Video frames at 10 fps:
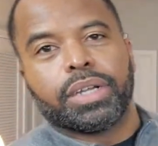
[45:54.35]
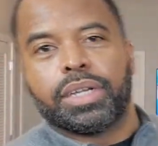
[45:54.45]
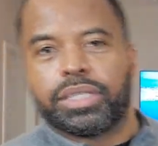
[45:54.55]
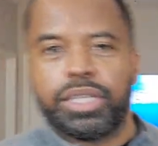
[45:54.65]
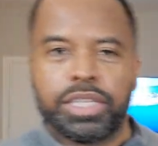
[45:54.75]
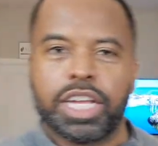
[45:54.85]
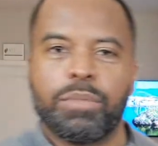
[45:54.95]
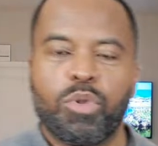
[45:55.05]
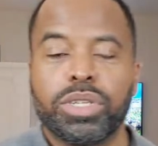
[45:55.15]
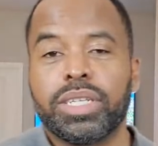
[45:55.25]
She's
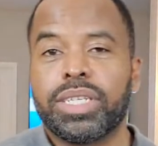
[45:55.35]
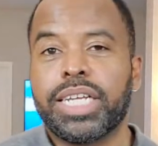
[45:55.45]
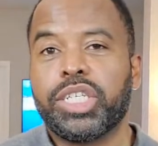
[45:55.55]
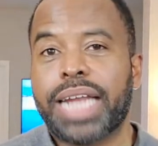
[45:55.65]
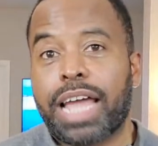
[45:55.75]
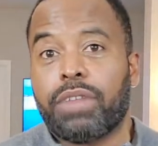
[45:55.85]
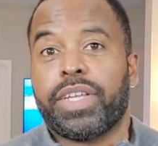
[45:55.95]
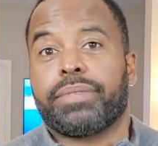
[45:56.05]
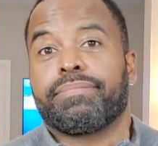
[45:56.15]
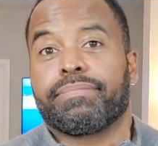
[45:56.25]
getting more sensation out of
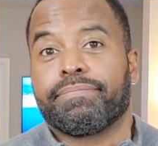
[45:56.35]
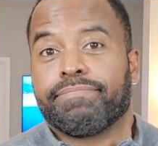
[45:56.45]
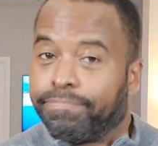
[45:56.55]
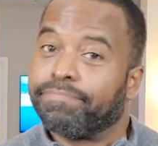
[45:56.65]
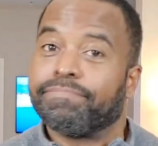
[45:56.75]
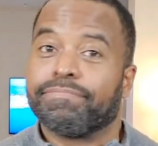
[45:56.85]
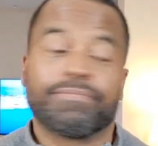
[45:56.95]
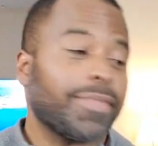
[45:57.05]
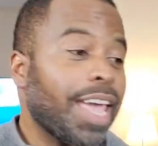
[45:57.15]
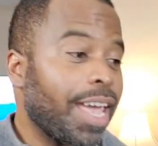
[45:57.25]
it.
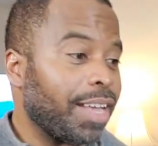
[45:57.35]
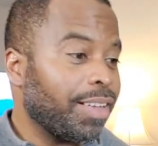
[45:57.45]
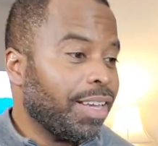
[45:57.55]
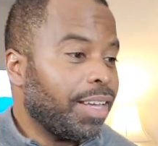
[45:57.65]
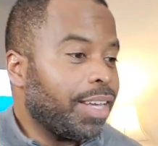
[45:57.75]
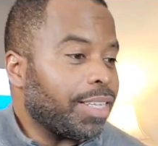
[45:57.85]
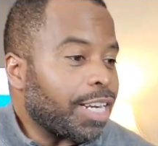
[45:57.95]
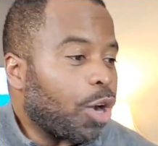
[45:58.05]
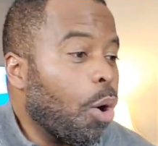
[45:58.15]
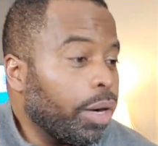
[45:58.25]
Yeah, get
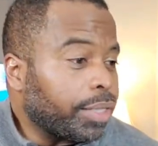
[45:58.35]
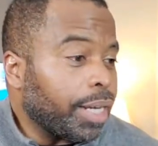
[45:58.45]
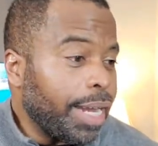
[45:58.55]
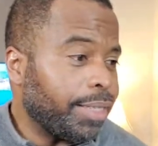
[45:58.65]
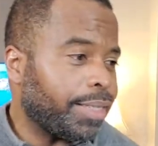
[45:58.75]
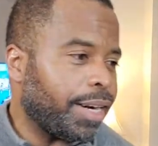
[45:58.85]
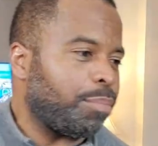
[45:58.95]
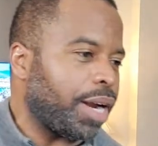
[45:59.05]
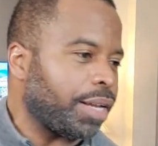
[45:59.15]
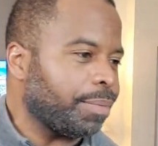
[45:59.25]
that core tight there,
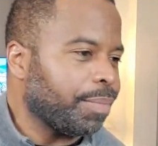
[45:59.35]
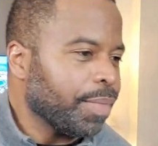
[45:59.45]
brother.